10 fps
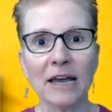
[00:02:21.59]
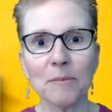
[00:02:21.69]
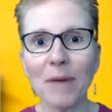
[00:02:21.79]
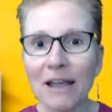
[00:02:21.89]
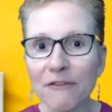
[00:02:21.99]

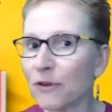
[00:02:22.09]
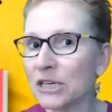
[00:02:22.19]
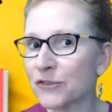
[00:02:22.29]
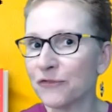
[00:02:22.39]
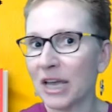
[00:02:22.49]
my fresh
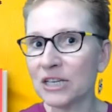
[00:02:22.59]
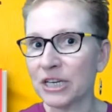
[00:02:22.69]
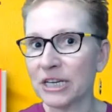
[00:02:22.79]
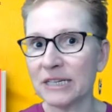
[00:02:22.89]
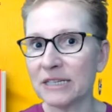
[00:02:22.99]

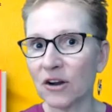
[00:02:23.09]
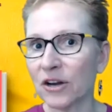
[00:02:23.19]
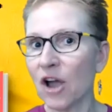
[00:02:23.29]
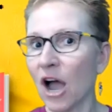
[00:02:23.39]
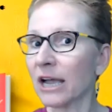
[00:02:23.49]
veggies are
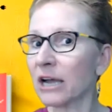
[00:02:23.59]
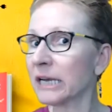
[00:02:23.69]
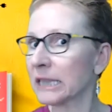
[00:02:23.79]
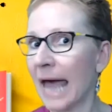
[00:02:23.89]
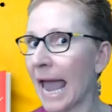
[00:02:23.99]
not going
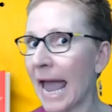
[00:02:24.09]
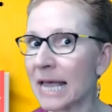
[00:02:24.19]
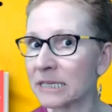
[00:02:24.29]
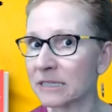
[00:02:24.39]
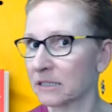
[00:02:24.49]
to
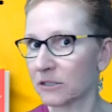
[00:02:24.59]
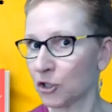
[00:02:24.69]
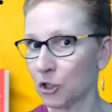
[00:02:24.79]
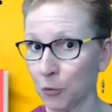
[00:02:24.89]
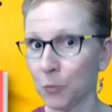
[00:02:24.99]
last
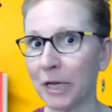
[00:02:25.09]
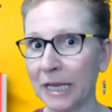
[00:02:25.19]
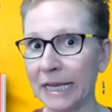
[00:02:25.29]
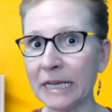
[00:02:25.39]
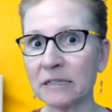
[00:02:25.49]
2
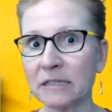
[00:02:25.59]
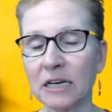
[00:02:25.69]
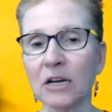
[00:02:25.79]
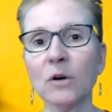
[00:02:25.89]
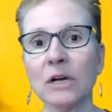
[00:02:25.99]
weeks, you
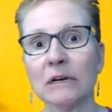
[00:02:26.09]
know,